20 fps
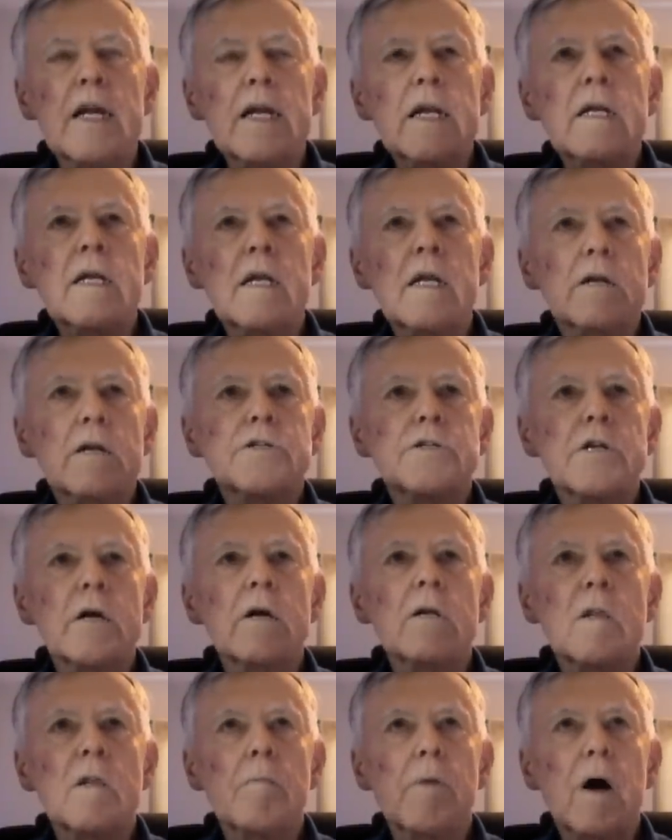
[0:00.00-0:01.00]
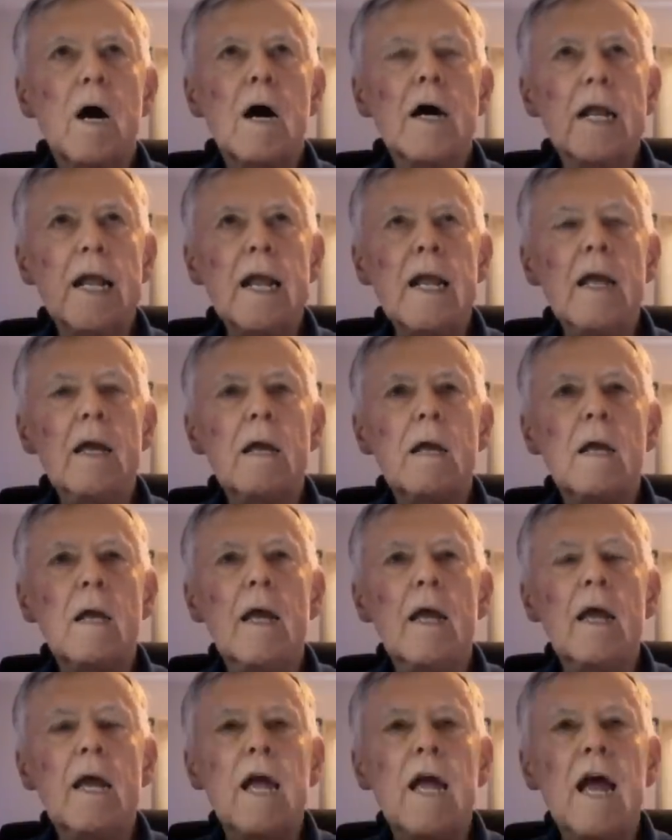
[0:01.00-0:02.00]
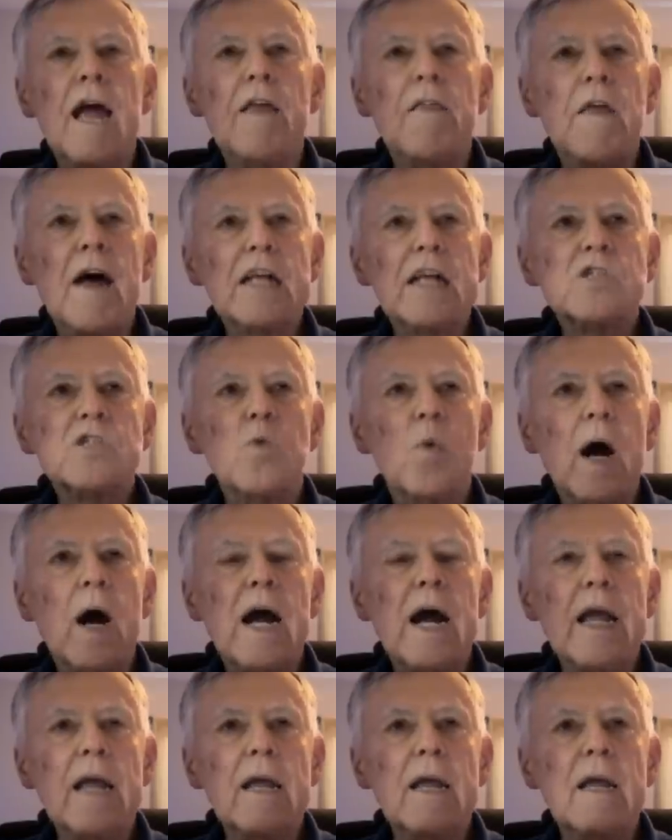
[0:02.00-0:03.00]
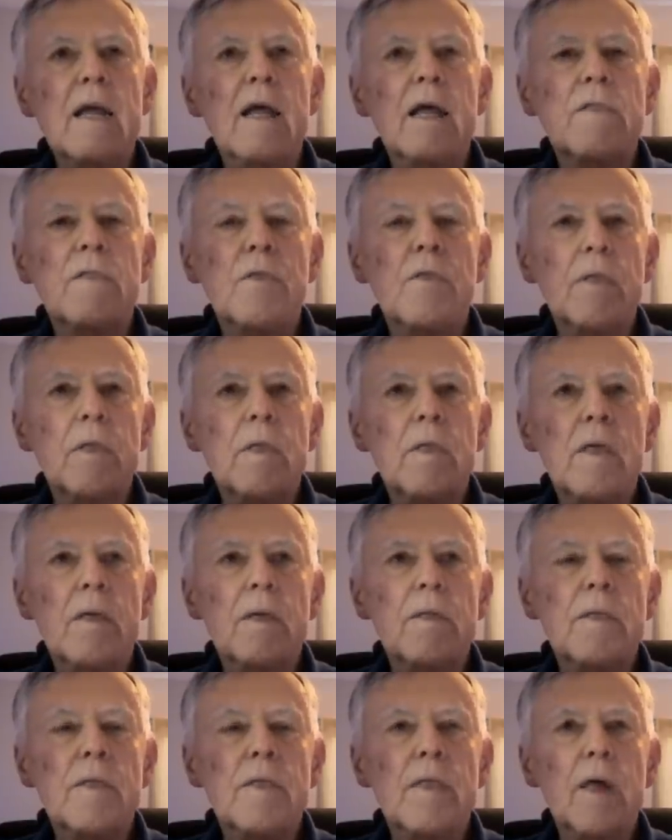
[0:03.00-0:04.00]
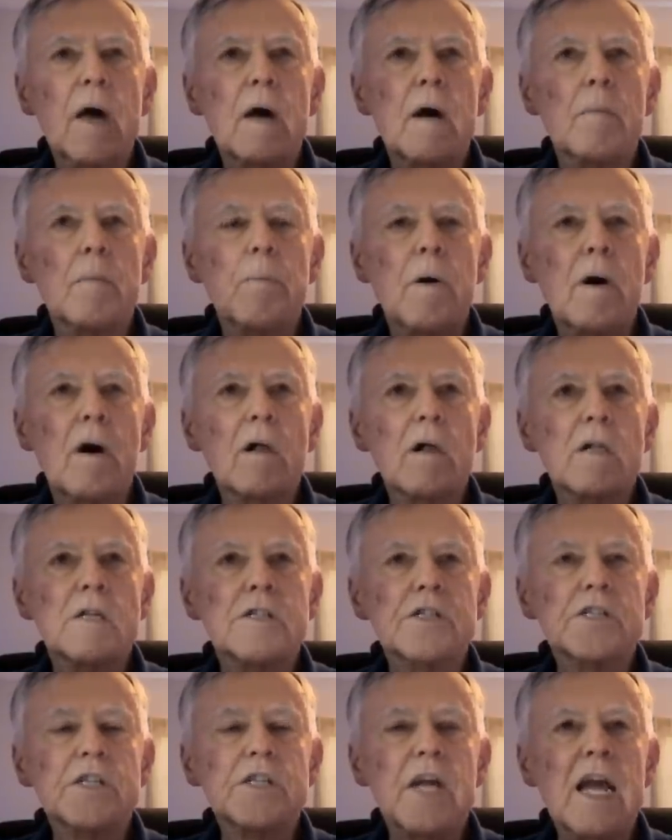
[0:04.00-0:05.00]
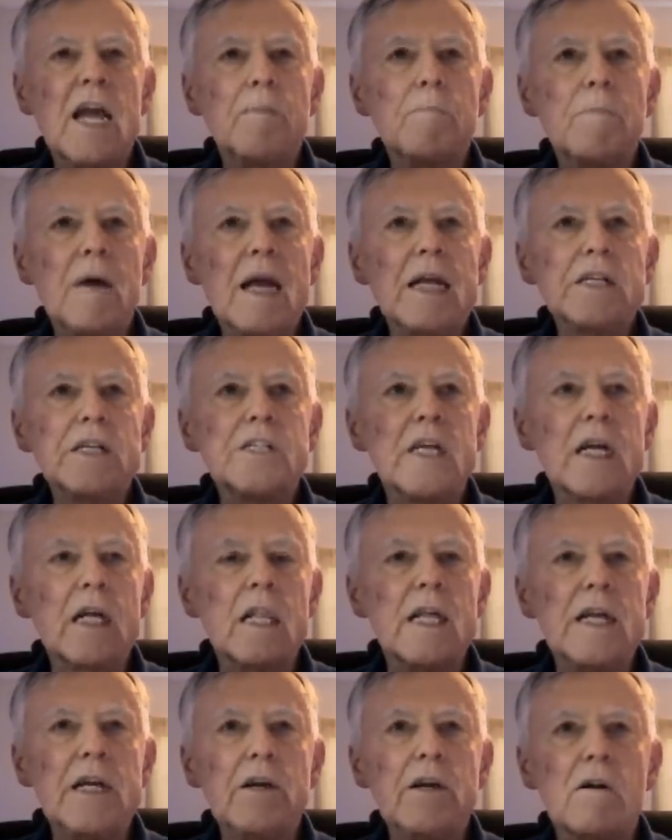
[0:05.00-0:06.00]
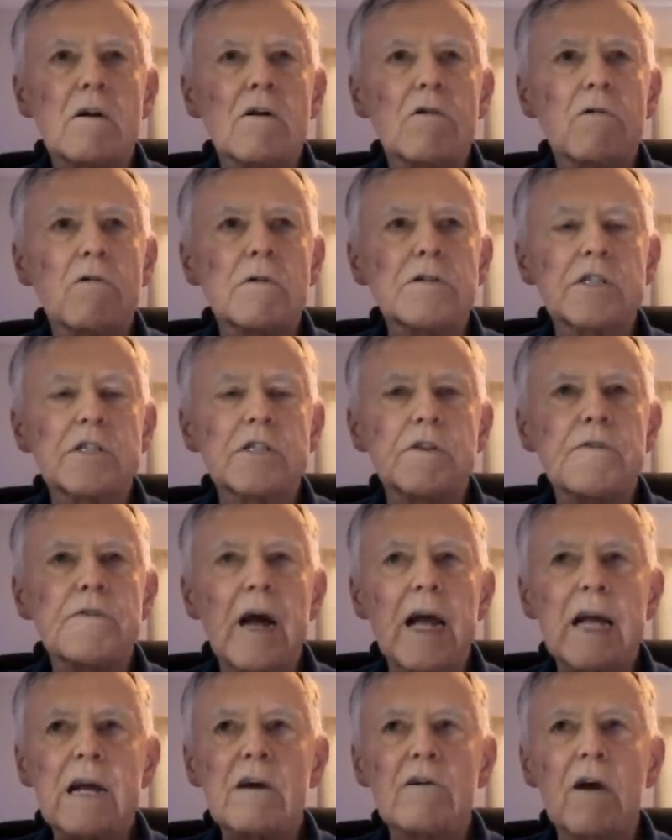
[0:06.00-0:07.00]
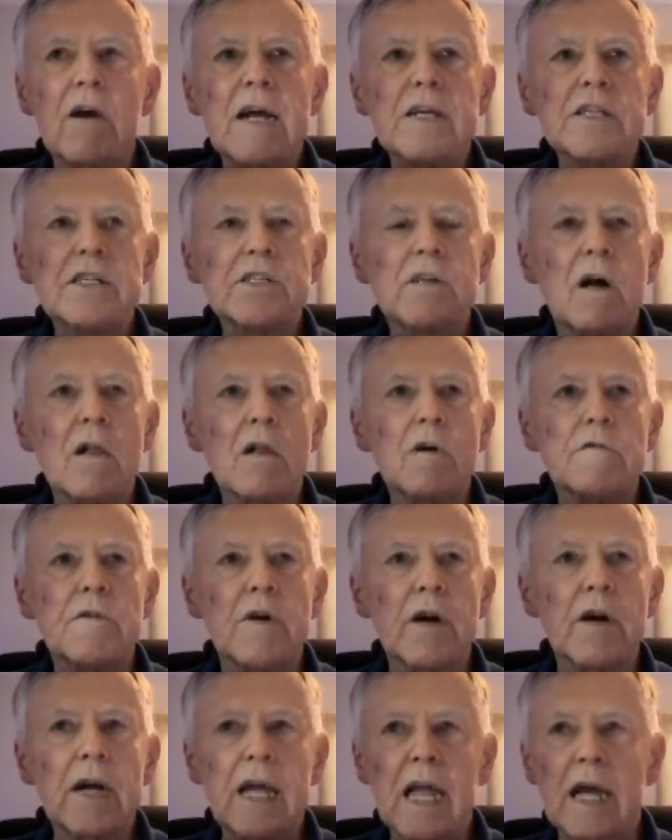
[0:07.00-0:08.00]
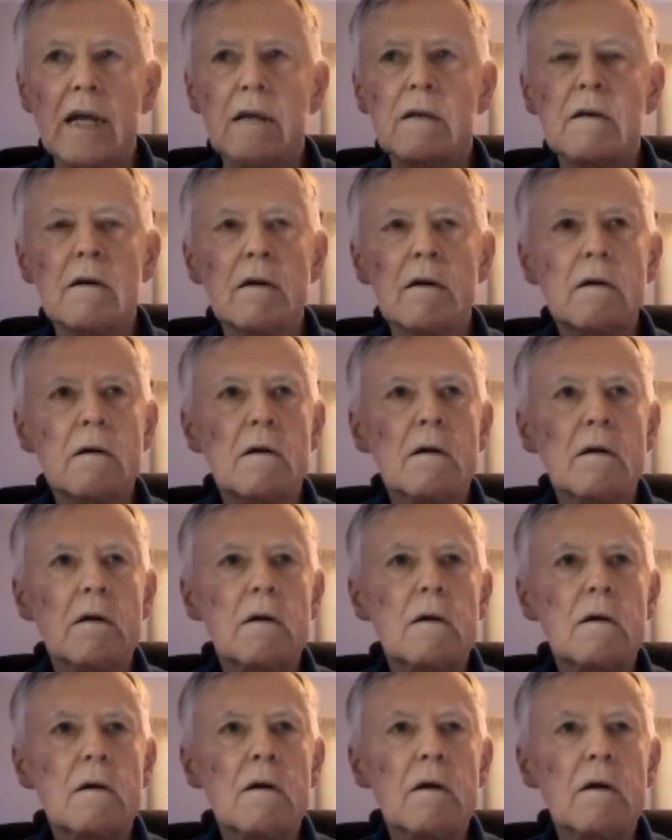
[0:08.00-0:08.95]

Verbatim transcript: Well, they didn't discern the body, and that's why uh, Paul is saying basically you're crucifying Christ all over again.